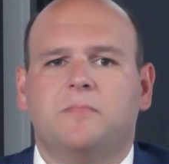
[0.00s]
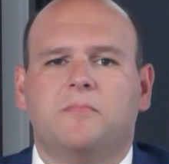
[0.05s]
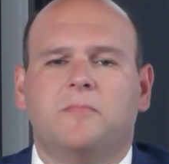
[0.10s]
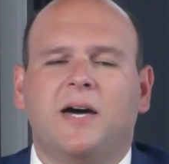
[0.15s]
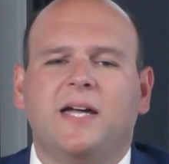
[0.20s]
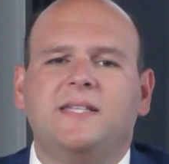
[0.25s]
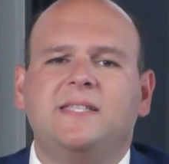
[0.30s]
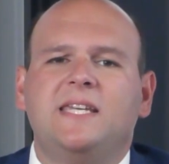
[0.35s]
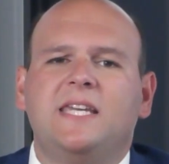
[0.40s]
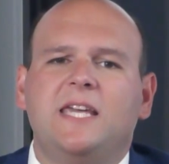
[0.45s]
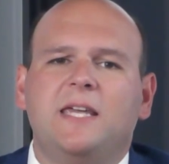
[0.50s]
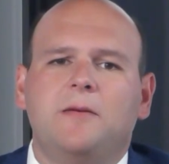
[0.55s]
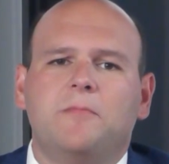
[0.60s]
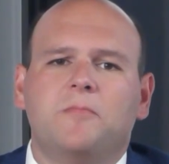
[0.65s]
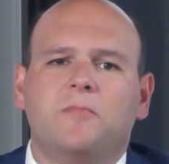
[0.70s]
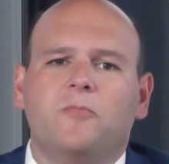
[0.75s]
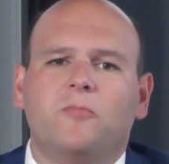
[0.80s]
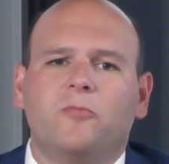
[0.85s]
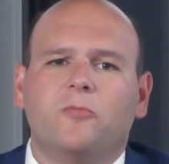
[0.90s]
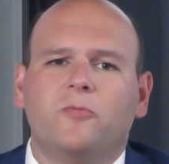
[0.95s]
My
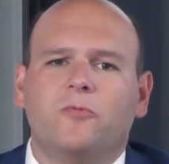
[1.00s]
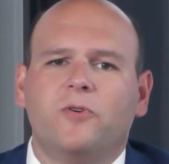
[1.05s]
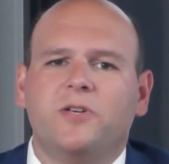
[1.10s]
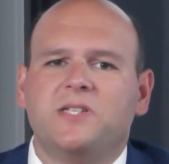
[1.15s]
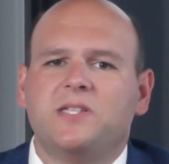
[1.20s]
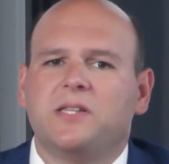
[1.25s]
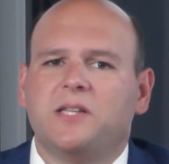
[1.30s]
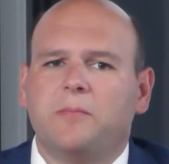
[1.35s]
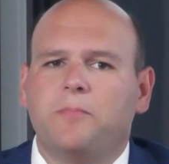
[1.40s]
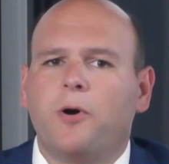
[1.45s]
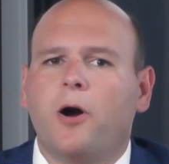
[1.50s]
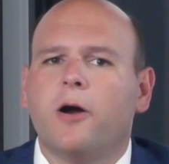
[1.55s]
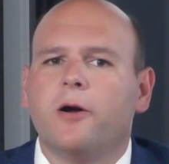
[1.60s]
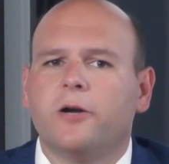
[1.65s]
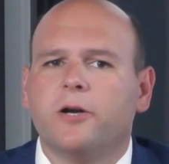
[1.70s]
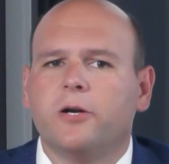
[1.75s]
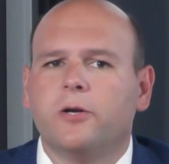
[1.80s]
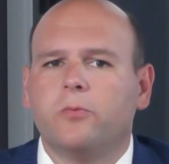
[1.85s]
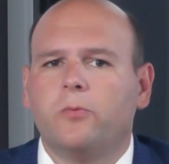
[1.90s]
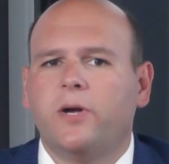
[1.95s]
team recently
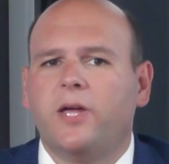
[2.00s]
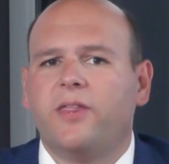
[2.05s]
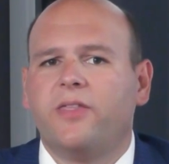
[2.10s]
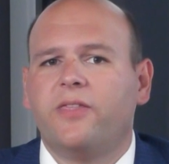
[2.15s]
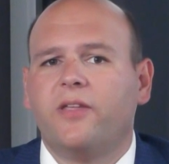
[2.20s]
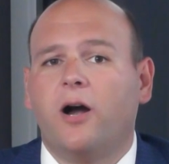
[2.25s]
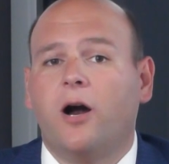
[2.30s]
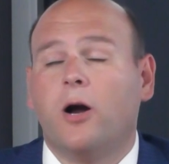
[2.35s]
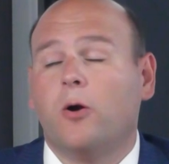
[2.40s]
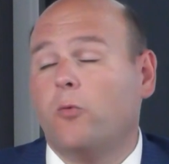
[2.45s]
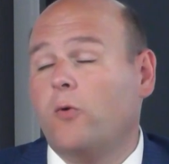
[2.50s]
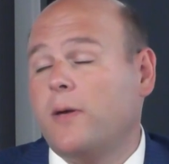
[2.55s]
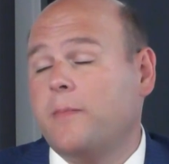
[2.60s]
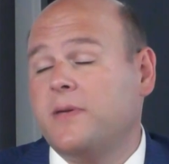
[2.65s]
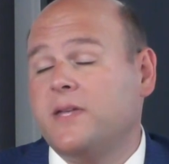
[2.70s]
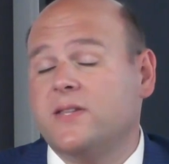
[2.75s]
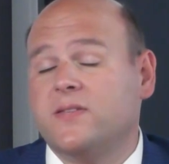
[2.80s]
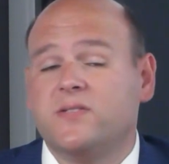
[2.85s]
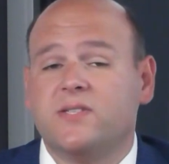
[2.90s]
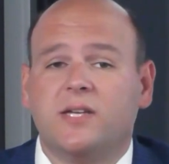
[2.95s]
partnered with our
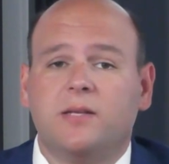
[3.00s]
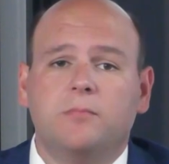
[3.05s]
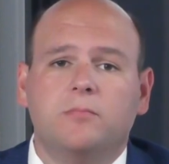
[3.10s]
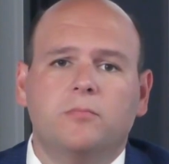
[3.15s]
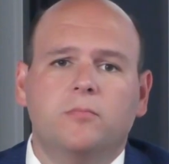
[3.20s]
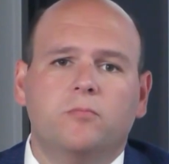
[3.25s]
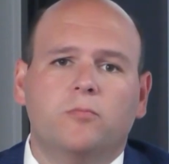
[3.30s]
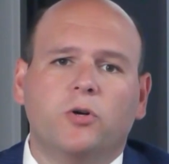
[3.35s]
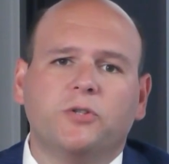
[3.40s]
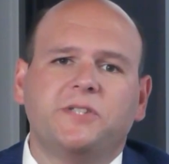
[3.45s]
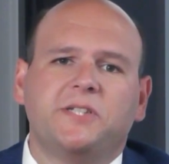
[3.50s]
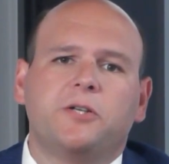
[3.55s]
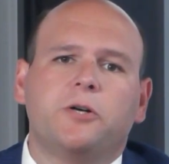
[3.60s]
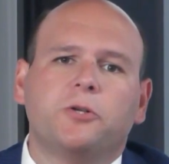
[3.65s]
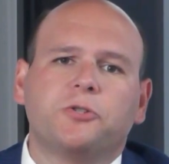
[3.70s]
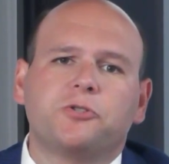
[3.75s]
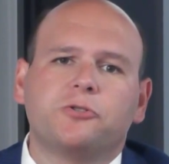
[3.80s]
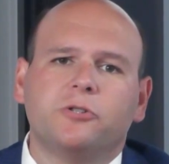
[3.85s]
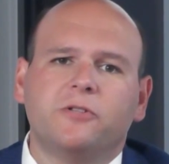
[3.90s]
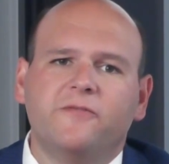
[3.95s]
Women's and
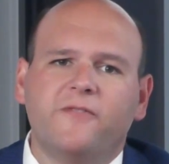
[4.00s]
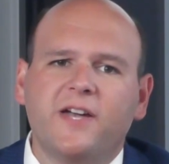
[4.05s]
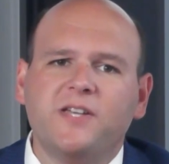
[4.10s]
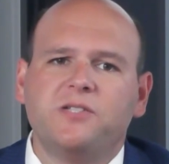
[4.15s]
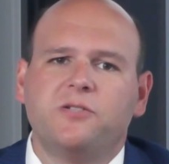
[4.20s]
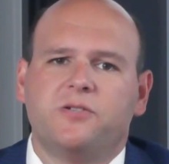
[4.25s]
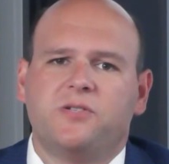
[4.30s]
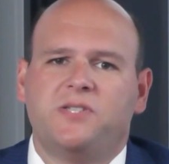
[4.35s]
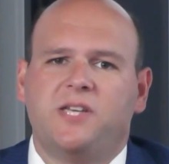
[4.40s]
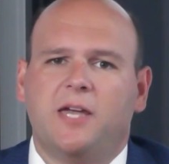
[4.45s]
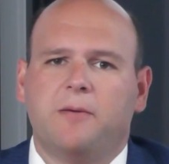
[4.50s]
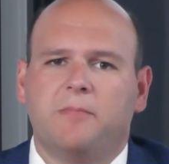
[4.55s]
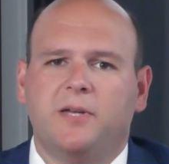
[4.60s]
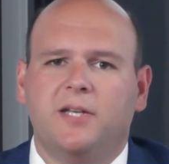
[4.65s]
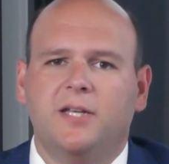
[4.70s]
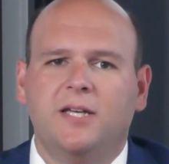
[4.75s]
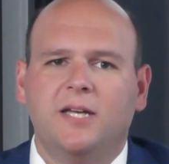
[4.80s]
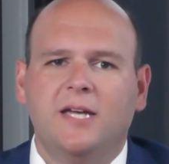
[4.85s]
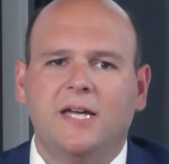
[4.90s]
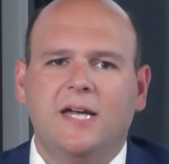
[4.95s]
Multicultural Investors
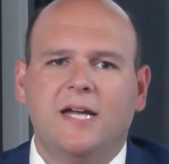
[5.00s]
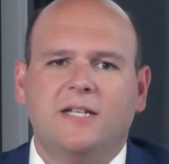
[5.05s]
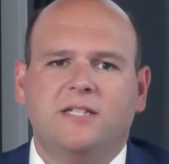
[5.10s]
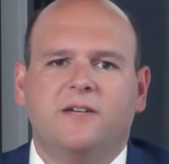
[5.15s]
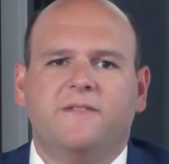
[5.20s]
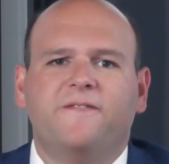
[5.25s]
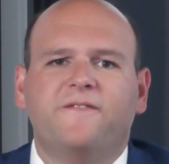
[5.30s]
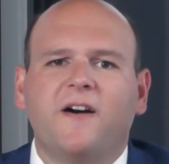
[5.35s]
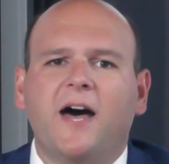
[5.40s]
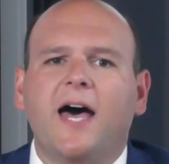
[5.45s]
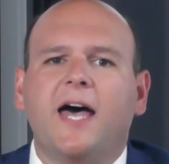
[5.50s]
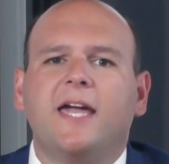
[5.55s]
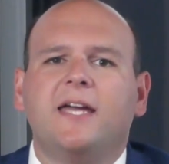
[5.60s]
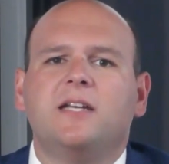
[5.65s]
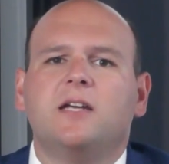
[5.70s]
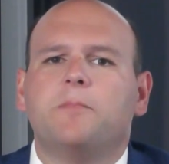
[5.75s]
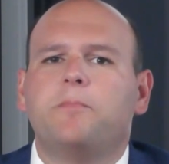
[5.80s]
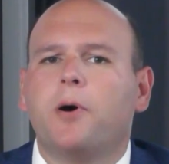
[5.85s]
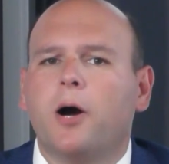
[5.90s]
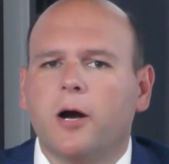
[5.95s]
segment to
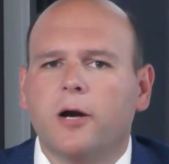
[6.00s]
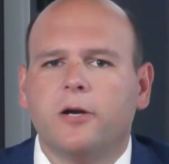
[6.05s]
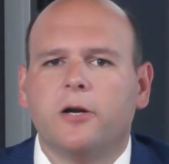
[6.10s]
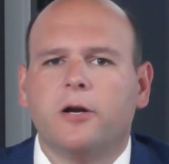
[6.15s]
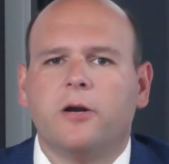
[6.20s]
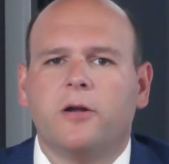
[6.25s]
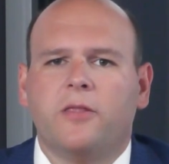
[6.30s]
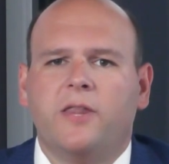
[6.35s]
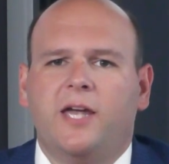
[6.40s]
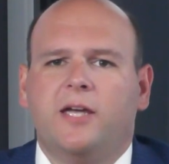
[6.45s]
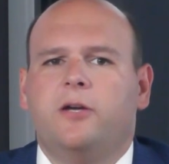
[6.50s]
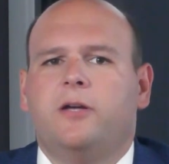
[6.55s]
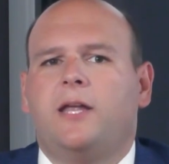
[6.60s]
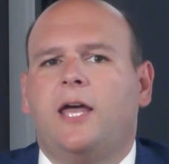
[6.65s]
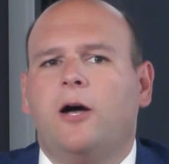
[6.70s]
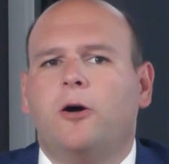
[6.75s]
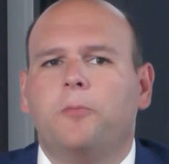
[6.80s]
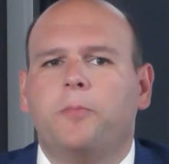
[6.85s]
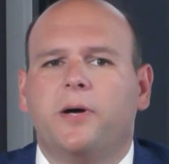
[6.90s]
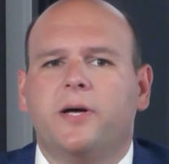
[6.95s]
find a partner that could
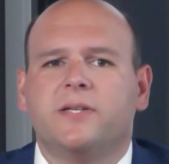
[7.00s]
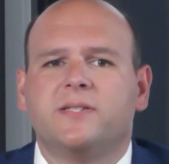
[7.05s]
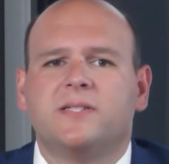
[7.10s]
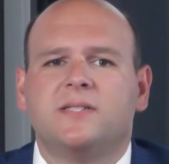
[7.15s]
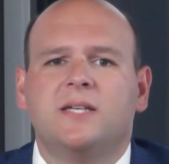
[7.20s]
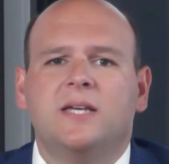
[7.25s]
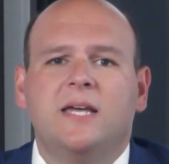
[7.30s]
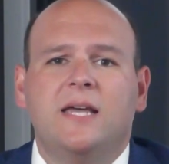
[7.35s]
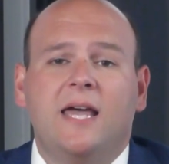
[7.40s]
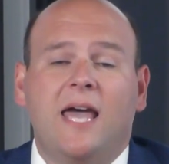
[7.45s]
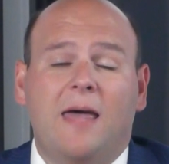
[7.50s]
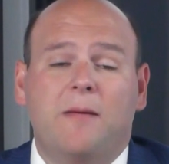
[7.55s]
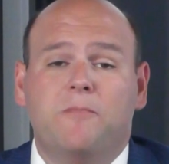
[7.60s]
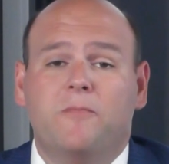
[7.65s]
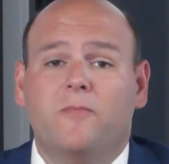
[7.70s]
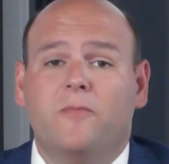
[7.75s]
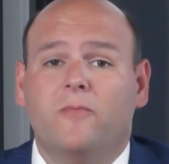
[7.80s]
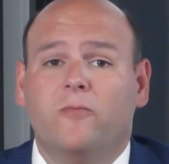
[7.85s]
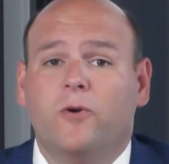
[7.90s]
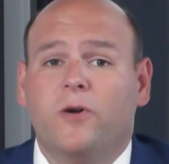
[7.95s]
help us
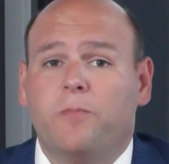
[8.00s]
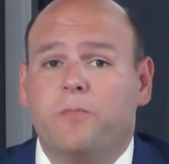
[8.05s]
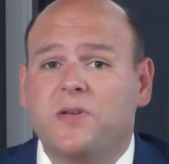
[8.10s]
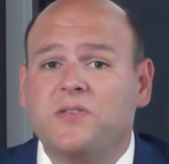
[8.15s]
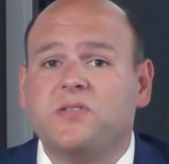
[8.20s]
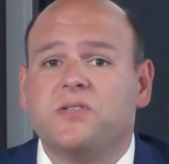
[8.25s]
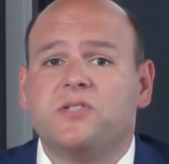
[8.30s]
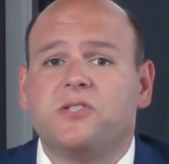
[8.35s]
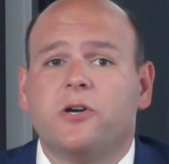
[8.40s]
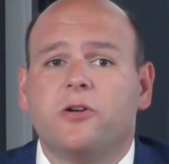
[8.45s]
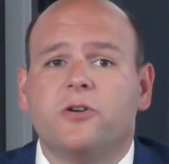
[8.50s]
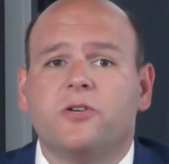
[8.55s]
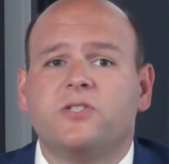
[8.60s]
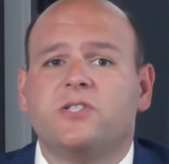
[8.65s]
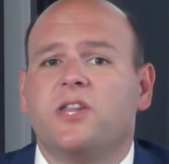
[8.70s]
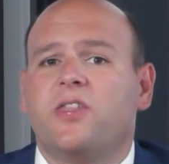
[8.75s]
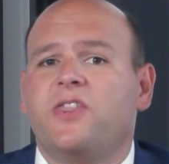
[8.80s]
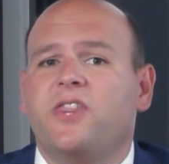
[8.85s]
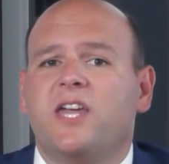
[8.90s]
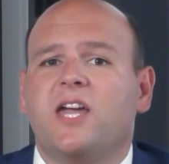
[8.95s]
and with business owners
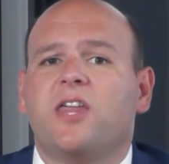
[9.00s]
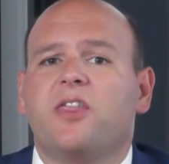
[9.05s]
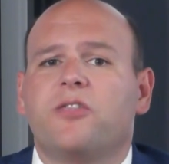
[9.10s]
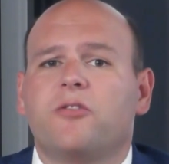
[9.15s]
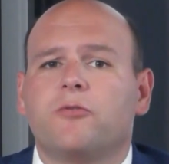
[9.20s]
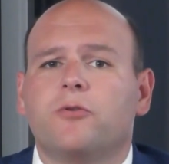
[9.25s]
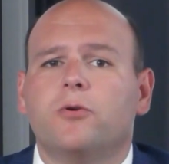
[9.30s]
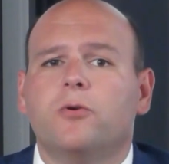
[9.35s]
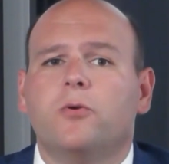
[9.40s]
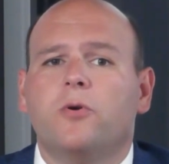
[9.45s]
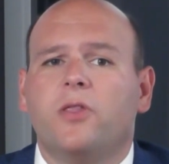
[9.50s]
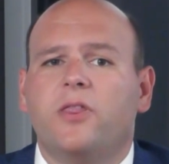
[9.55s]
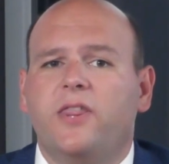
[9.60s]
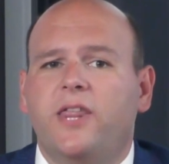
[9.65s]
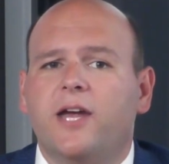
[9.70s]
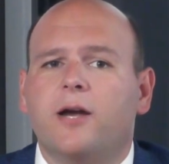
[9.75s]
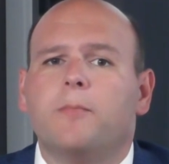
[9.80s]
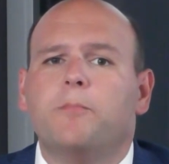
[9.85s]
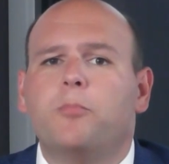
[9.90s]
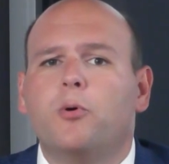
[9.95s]
to think through
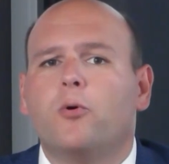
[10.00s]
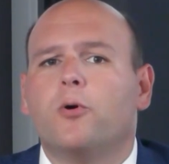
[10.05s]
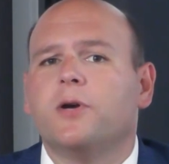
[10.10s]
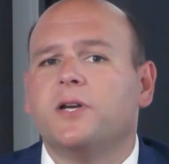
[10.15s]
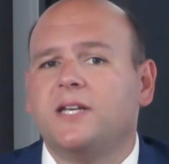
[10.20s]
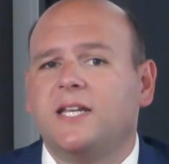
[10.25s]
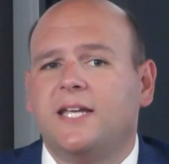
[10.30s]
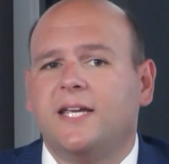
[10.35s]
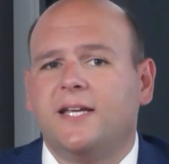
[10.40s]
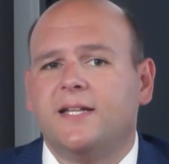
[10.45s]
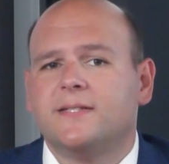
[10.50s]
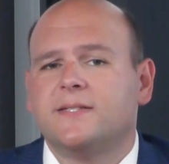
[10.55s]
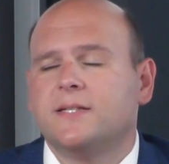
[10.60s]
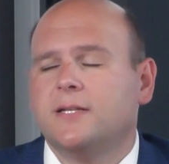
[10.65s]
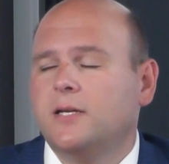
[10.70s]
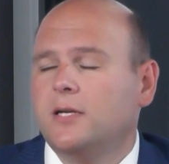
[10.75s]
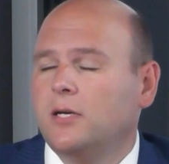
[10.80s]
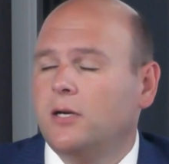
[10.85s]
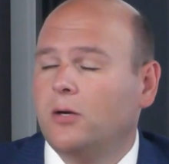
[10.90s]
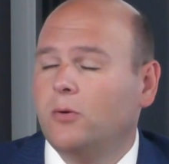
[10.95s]
their board needs
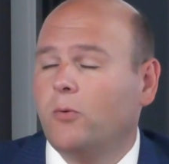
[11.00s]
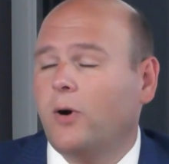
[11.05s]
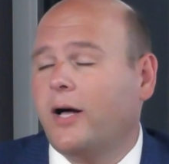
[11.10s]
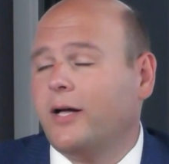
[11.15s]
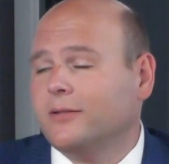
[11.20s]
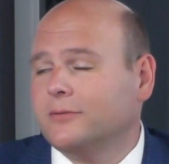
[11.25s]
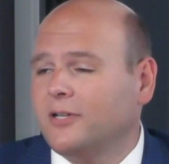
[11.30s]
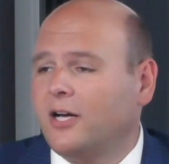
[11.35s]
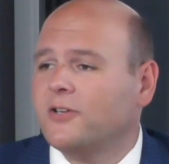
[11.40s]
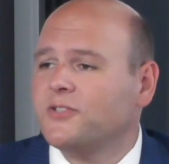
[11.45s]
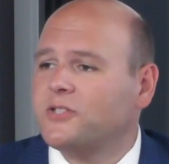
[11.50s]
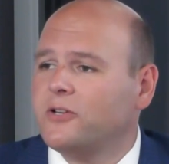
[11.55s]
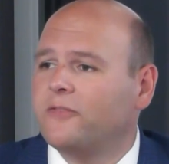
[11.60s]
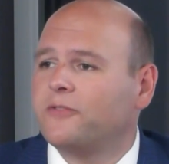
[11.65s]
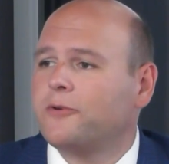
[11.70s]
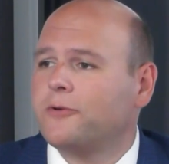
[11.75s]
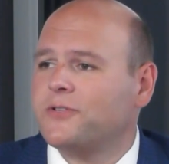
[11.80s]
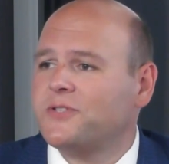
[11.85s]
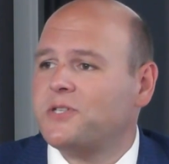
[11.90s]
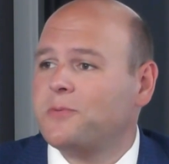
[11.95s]
while also, of
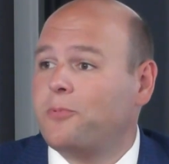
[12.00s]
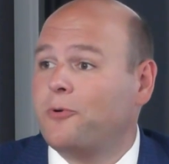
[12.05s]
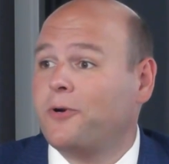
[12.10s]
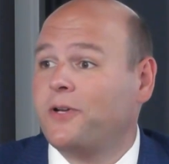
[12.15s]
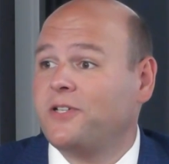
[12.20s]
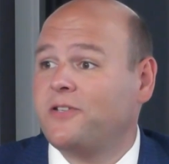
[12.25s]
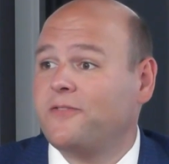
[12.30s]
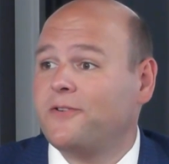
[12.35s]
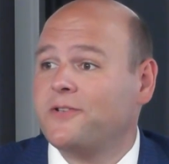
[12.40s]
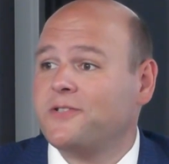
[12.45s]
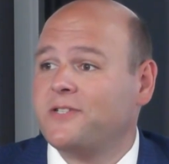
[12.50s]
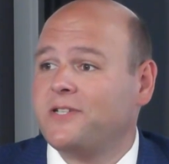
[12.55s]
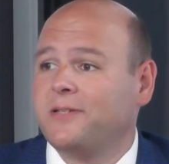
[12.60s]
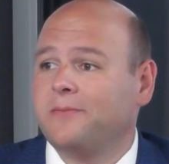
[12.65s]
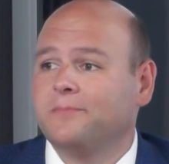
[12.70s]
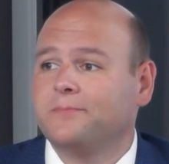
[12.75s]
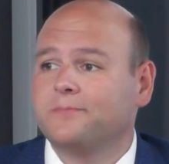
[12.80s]
course, supporting diversity.